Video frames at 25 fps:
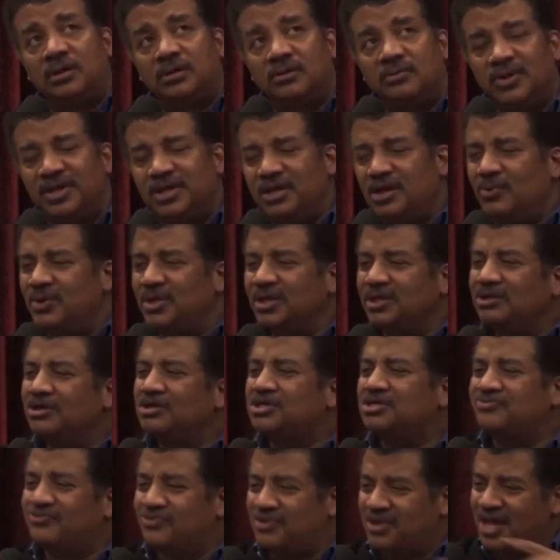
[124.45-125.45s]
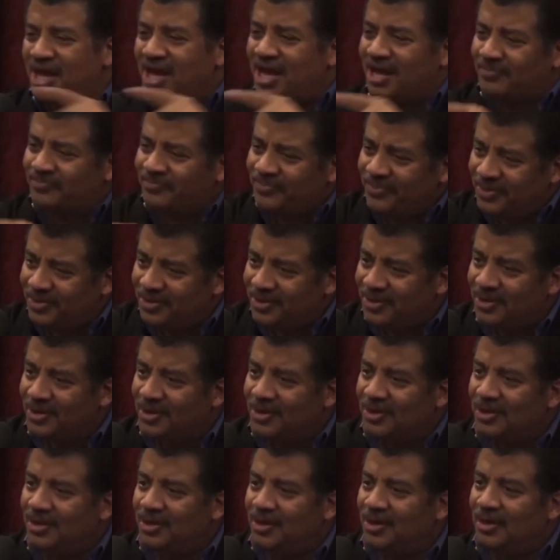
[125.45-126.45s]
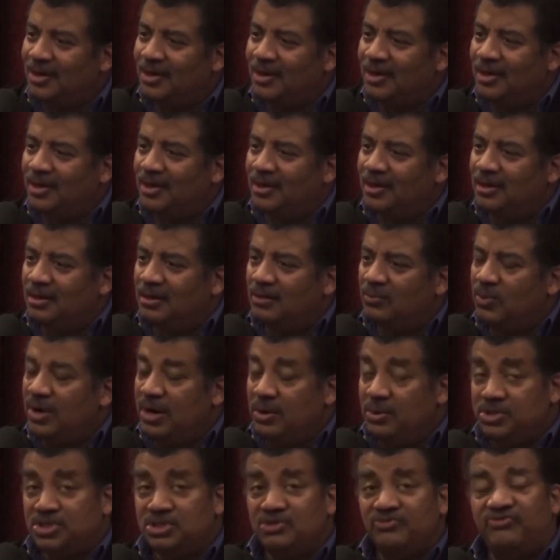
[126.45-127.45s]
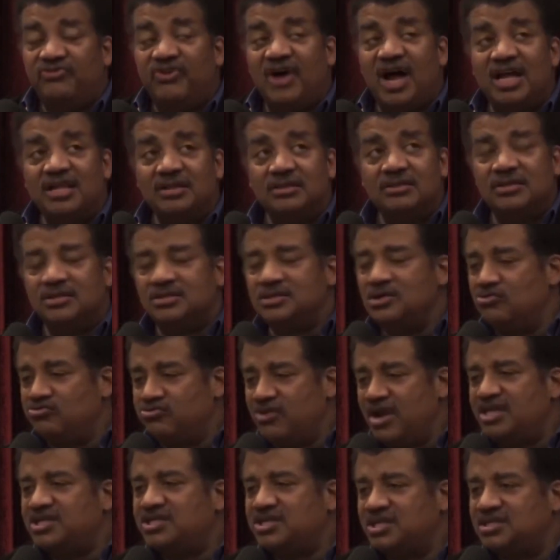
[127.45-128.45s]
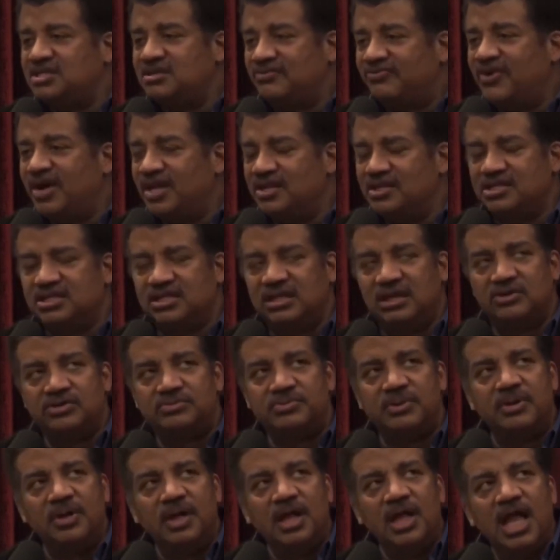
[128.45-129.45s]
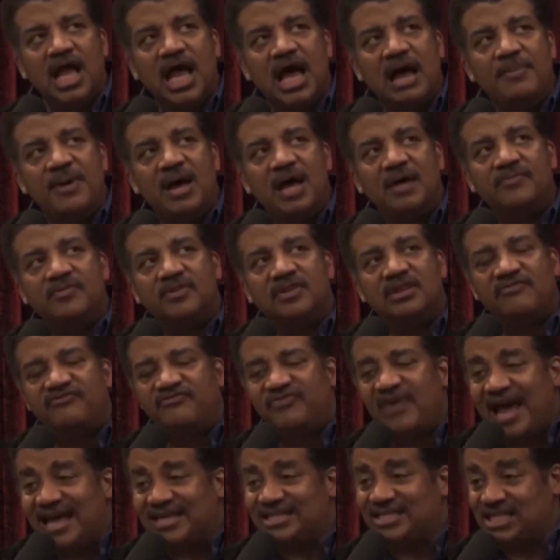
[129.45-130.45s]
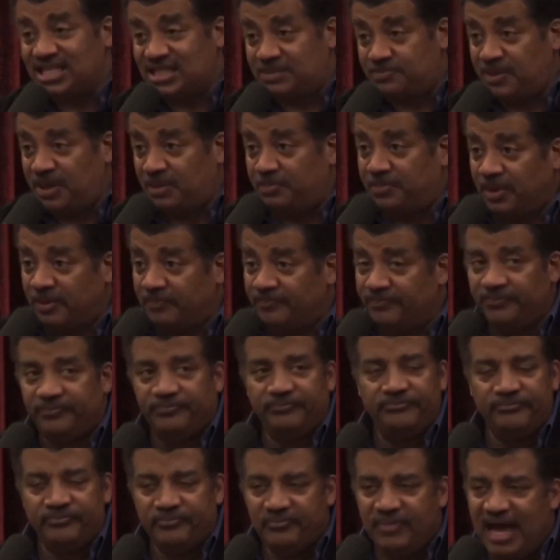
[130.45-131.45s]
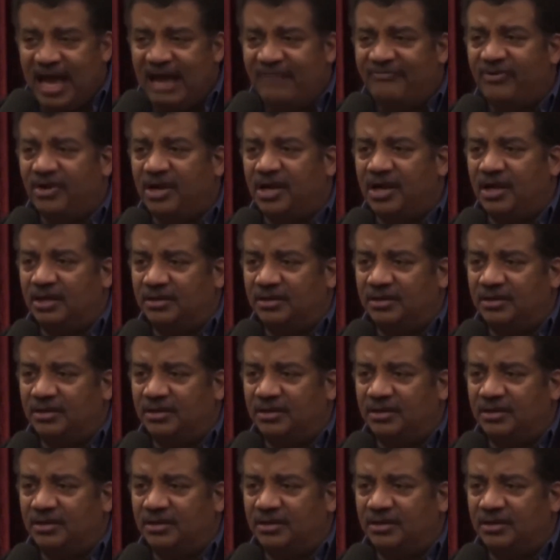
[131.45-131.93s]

Well, no one looks for them. Where would you find, there's no races to find the slowest people. How about the fastest people? Africa.